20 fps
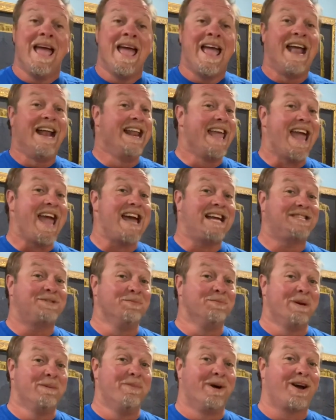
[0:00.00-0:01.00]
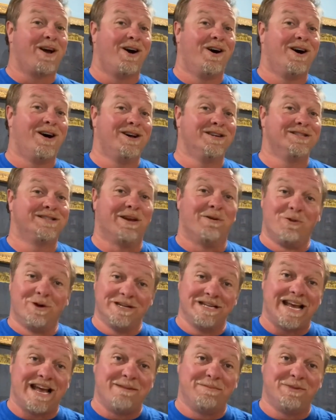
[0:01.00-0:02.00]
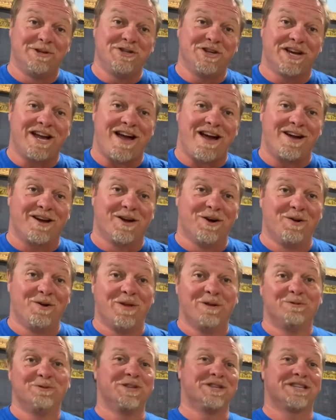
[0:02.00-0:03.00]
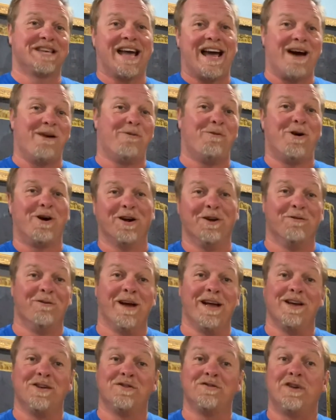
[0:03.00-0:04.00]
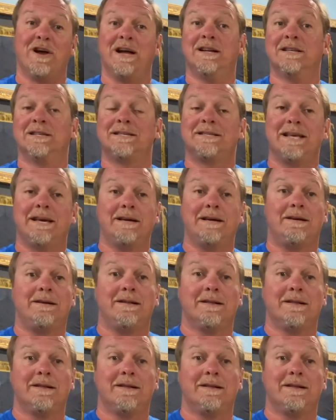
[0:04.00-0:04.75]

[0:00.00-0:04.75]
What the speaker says: And he asked me because at one time at Chicago, there was this guy walking around trying to sell